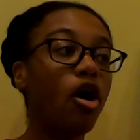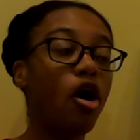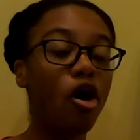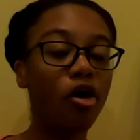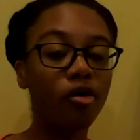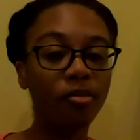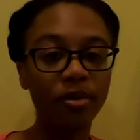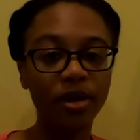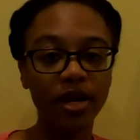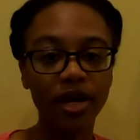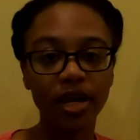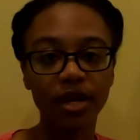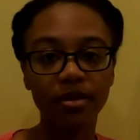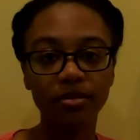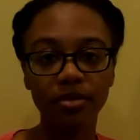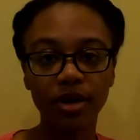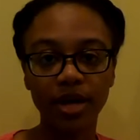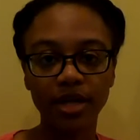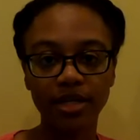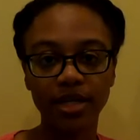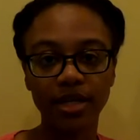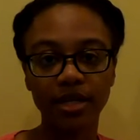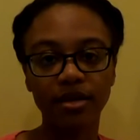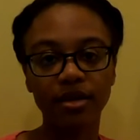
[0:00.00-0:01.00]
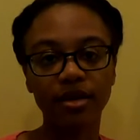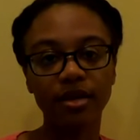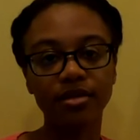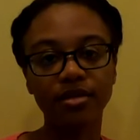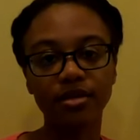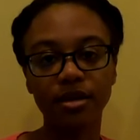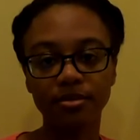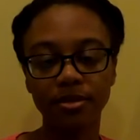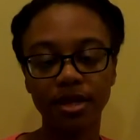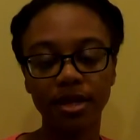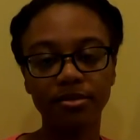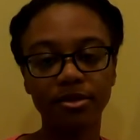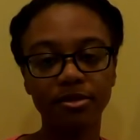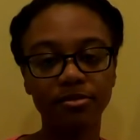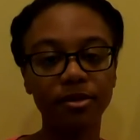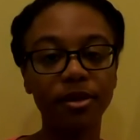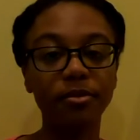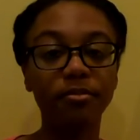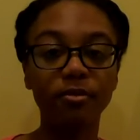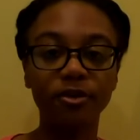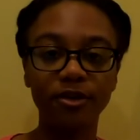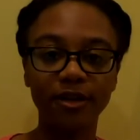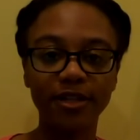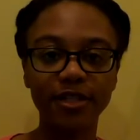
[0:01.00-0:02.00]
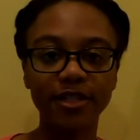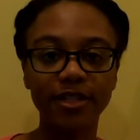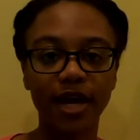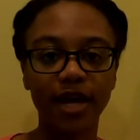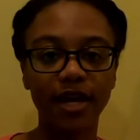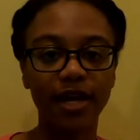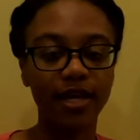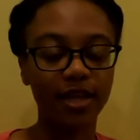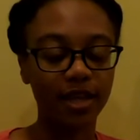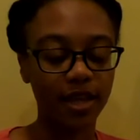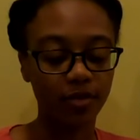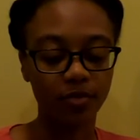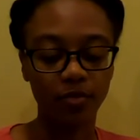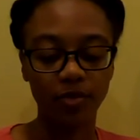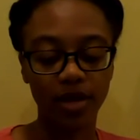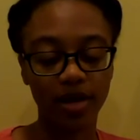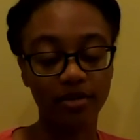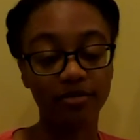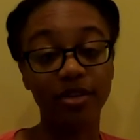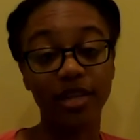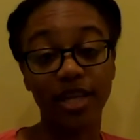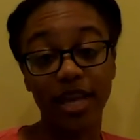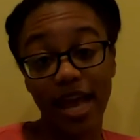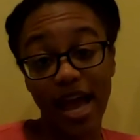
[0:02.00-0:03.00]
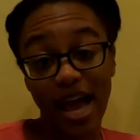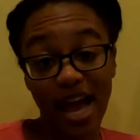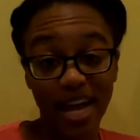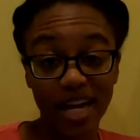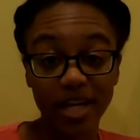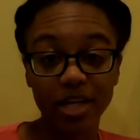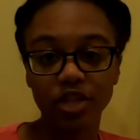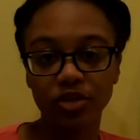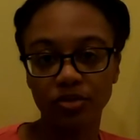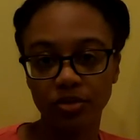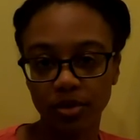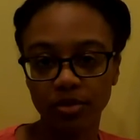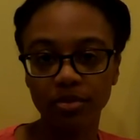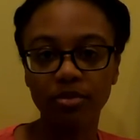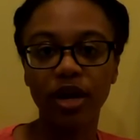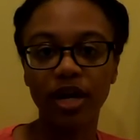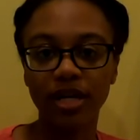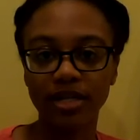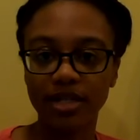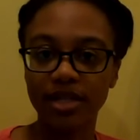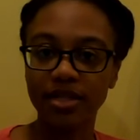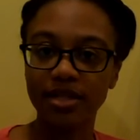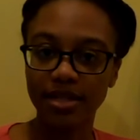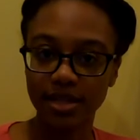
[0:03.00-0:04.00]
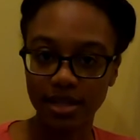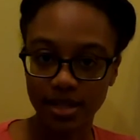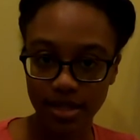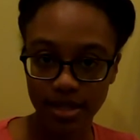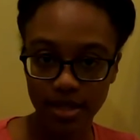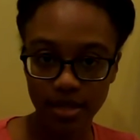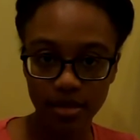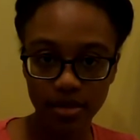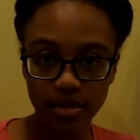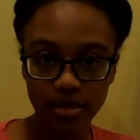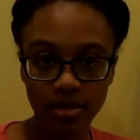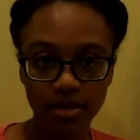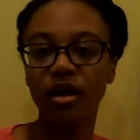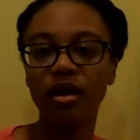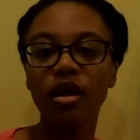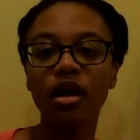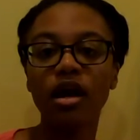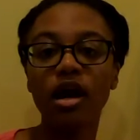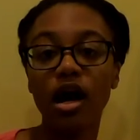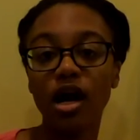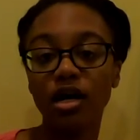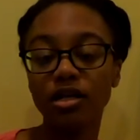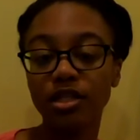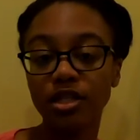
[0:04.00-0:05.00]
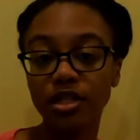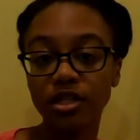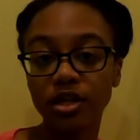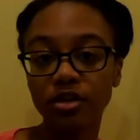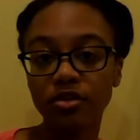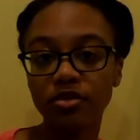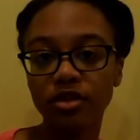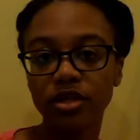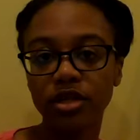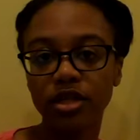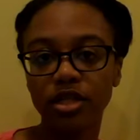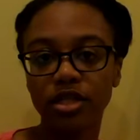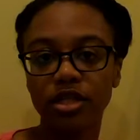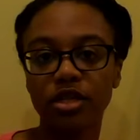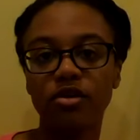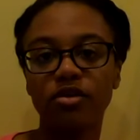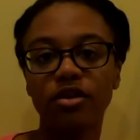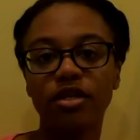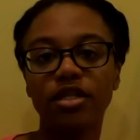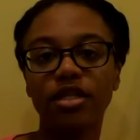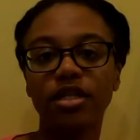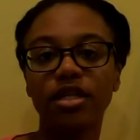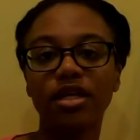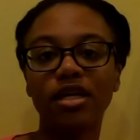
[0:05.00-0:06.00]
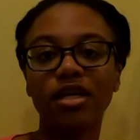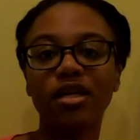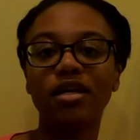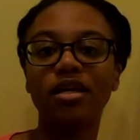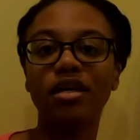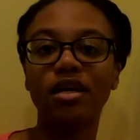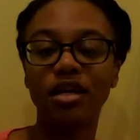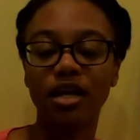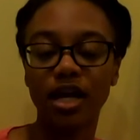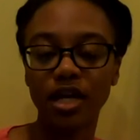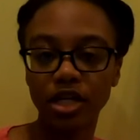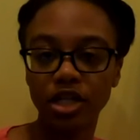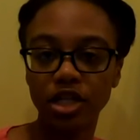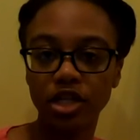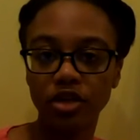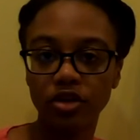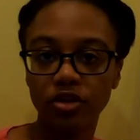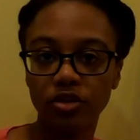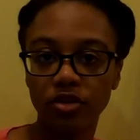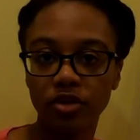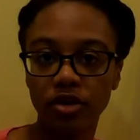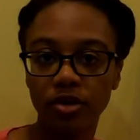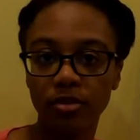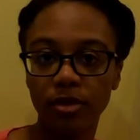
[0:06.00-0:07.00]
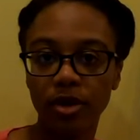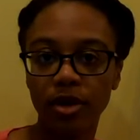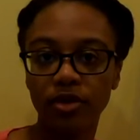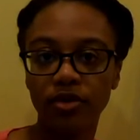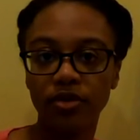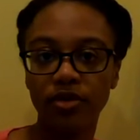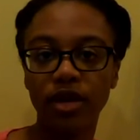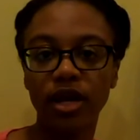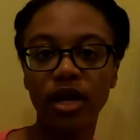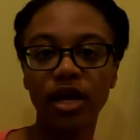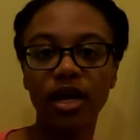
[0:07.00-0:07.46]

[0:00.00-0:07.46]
opening a present can sometimes be more exciting than whatever the actual present is. Oxytocin is known as the connection hormone.